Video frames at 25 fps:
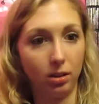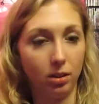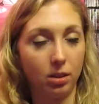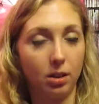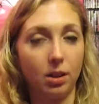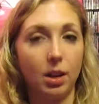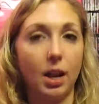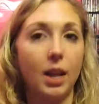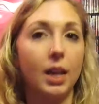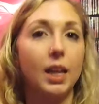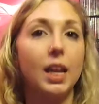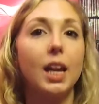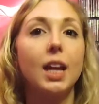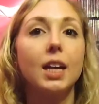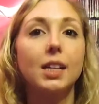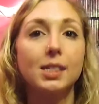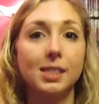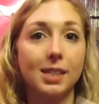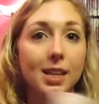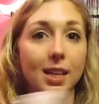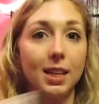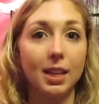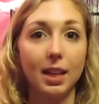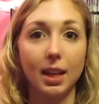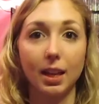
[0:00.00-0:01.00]
And I can't
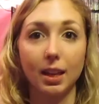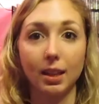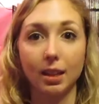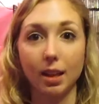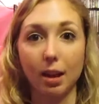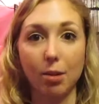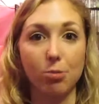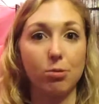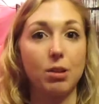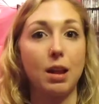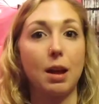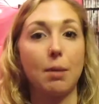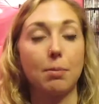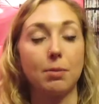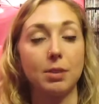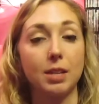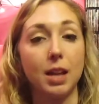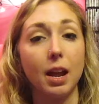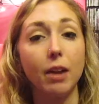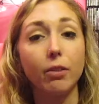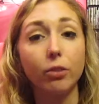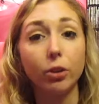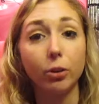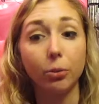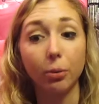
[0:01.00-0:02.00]
say that that would happen to
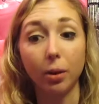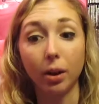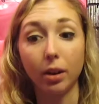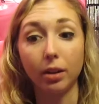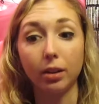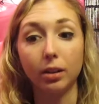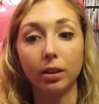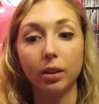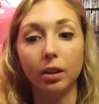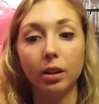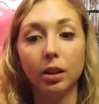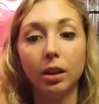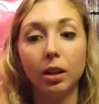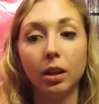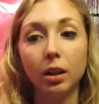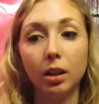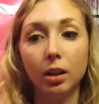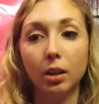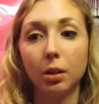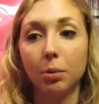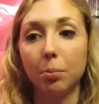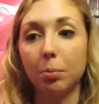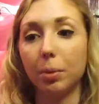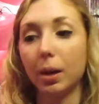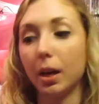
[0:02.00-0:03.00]
everyone,
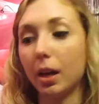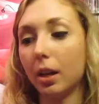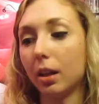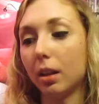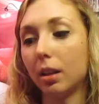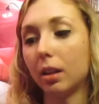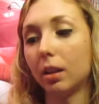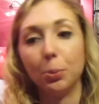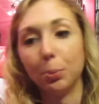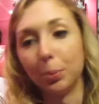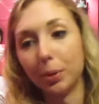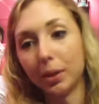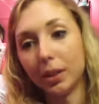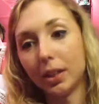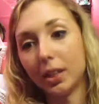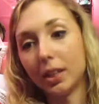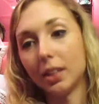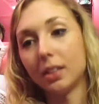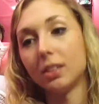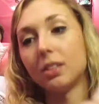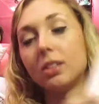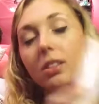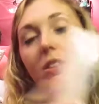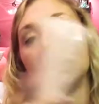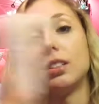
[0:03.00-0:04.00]
but
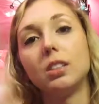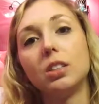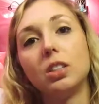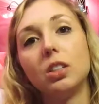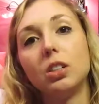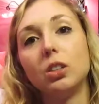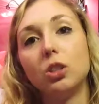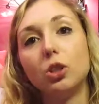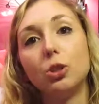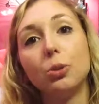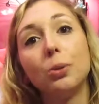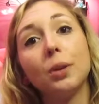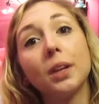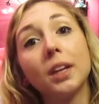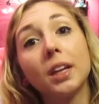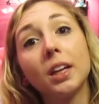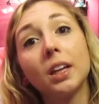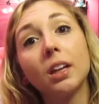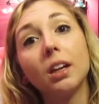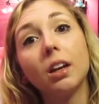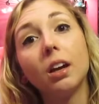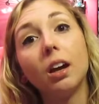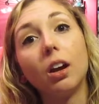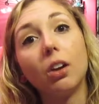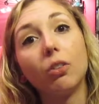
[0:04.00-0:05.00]
this
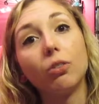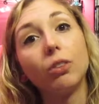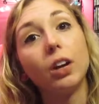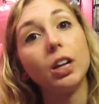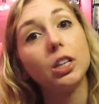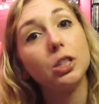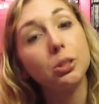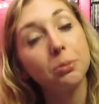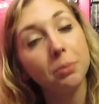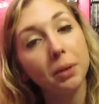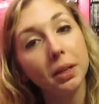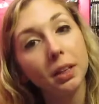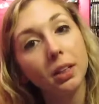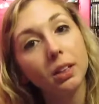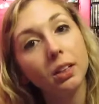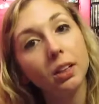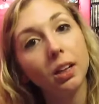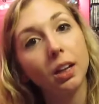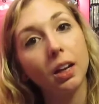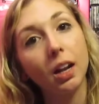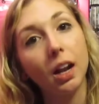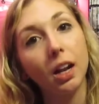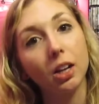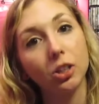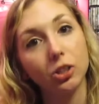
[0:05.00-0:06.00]
doing a regimen
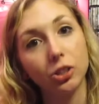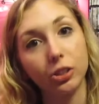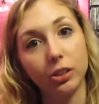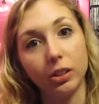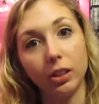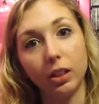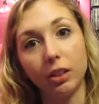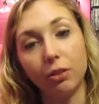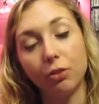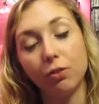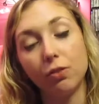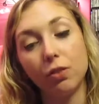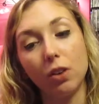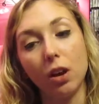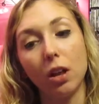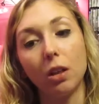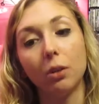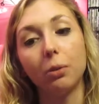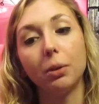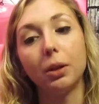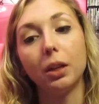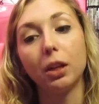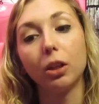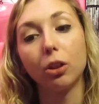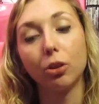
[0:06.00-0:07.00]
and actually
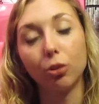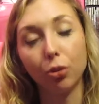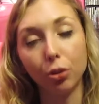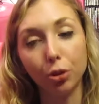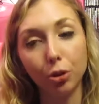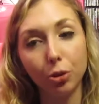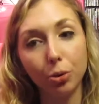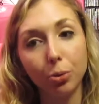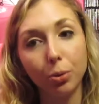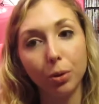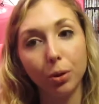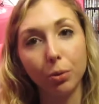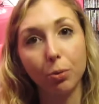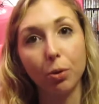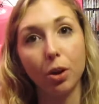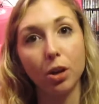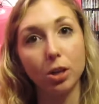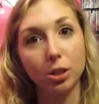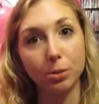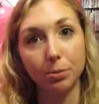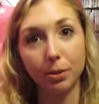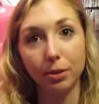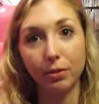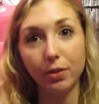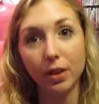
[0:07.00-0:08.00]
following through with
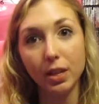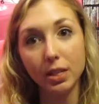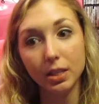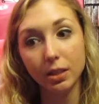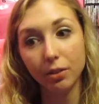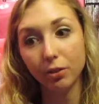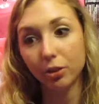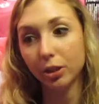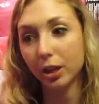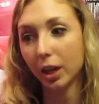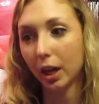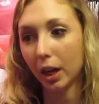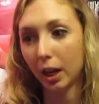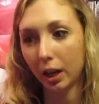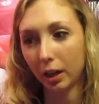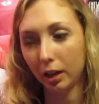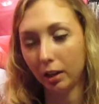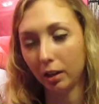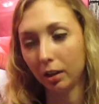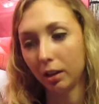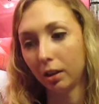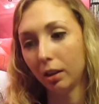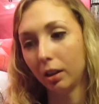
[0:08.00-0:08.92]
washing my face every day